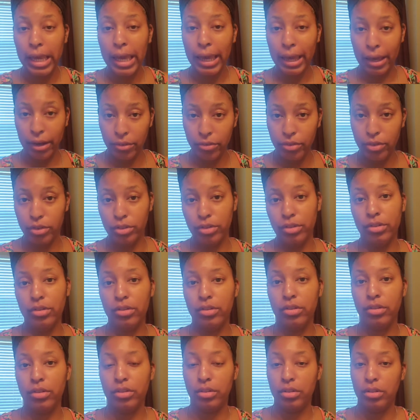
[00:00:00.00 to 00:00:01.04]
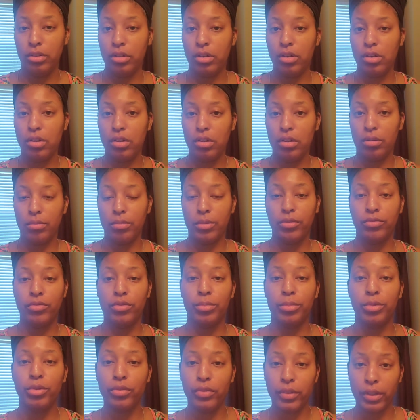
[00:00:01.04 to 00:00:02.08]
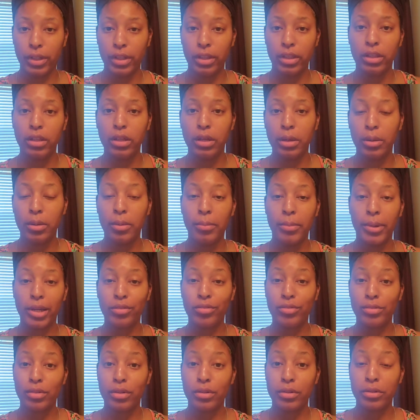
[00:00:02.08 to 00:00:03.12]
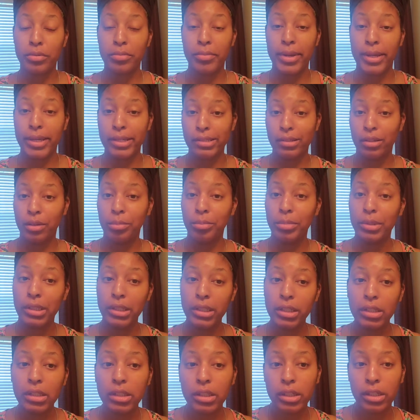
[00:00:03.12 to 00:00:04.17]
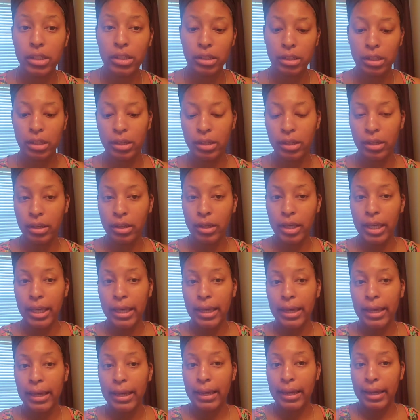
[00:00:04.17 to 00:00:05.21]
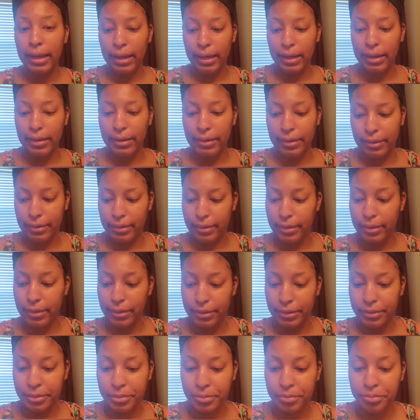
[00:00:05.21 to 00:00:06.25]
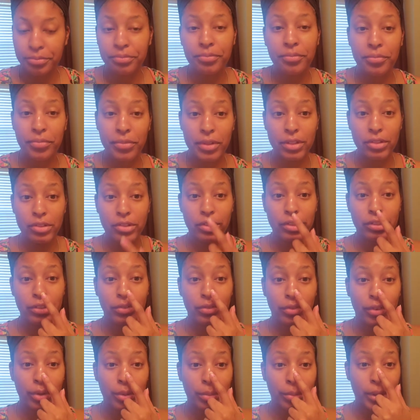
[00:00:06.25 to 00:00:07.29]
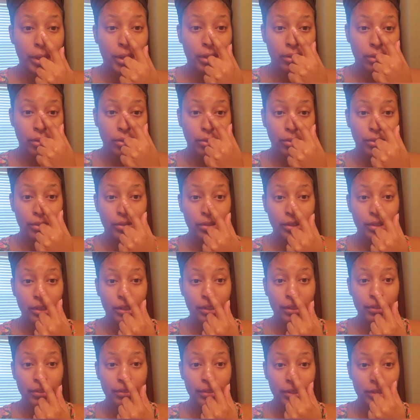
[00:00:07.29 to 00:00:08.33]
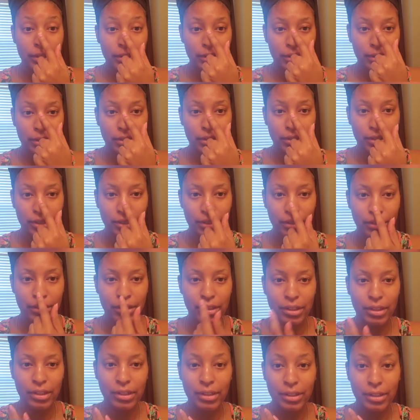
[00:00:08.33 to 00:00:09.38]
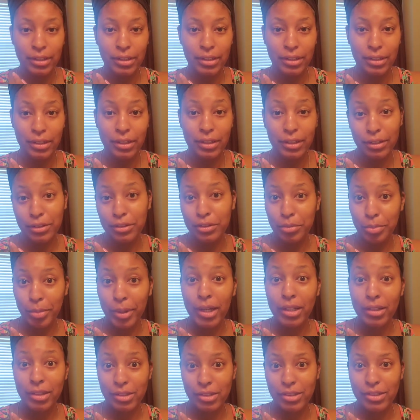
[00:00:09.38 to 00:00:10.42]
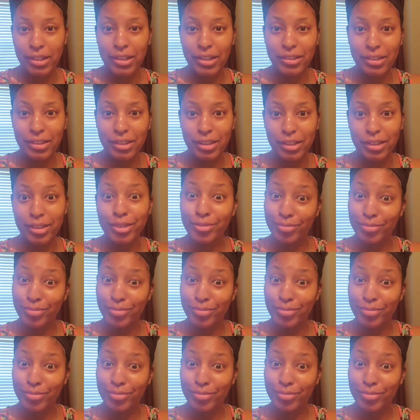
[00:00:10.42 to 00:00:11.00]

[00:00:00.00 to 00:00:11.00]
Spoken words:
after removing the Microderm mask completely. And just from my nose area, it looks polished, doesn't it?